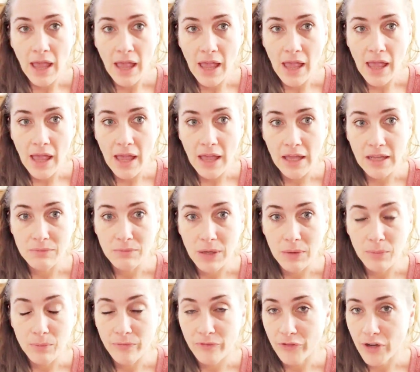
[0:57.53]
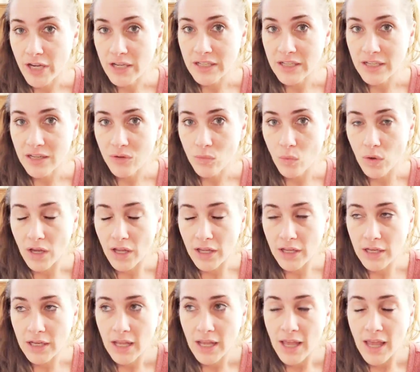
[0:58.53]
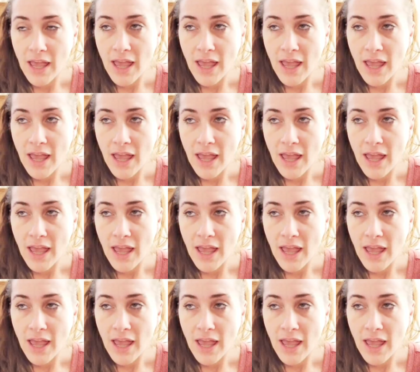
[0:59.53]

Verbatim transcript: and my friend needed one